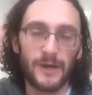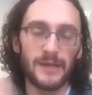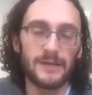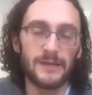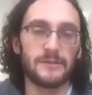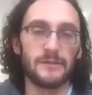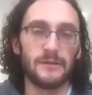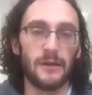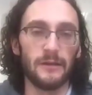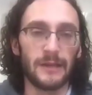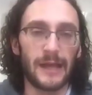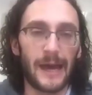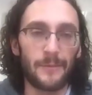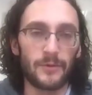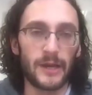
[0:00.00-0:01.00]
you mind
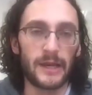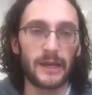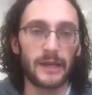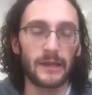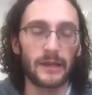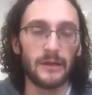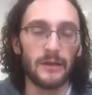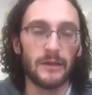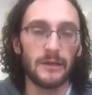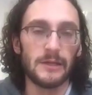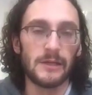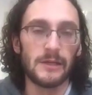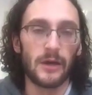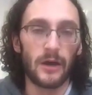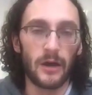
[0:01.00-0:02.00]
elaborating
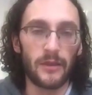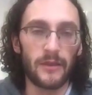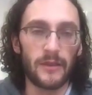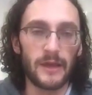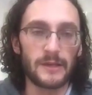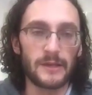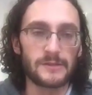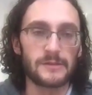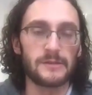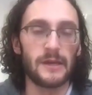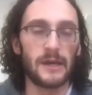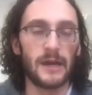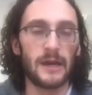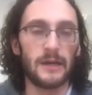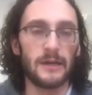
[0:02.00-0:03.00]
on this
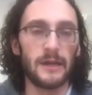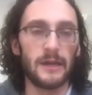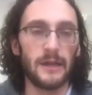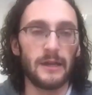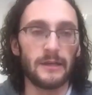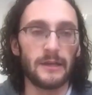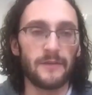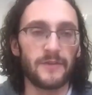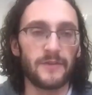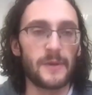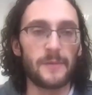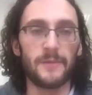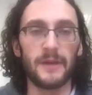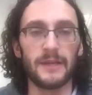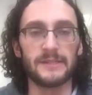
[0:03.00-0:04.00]
and give us
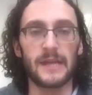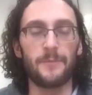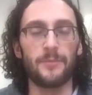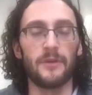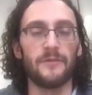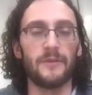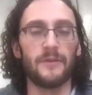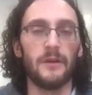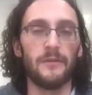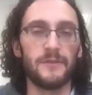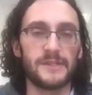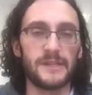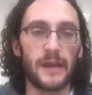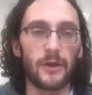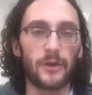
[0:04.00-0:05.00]
maybe an example of
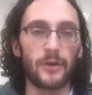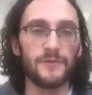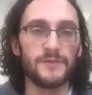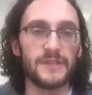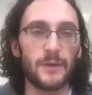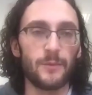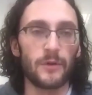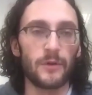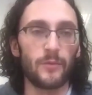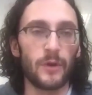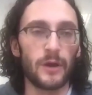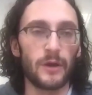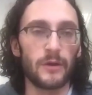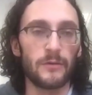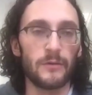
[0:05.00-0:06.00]
a scenario you've seen
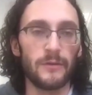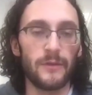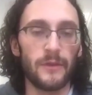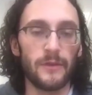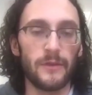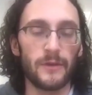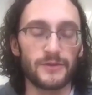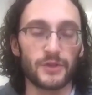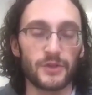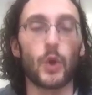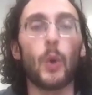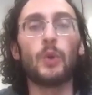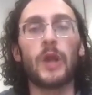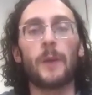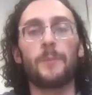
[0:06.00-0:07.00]
where there's a
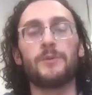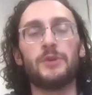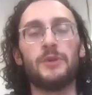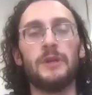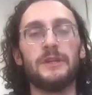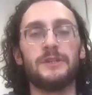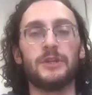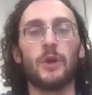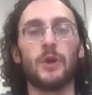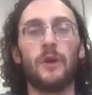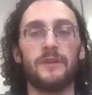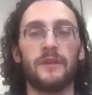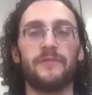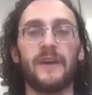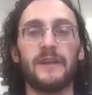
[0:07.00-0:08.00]
golden opportunity to go
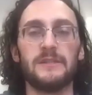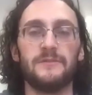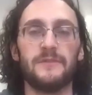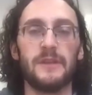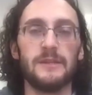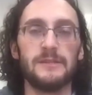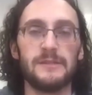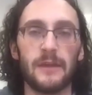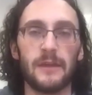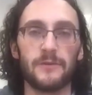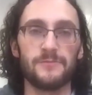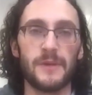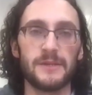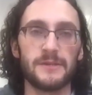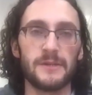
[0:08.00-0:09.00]
on the offensive and
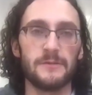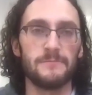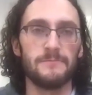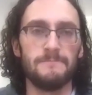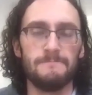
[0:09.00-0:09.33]
sellers miss it?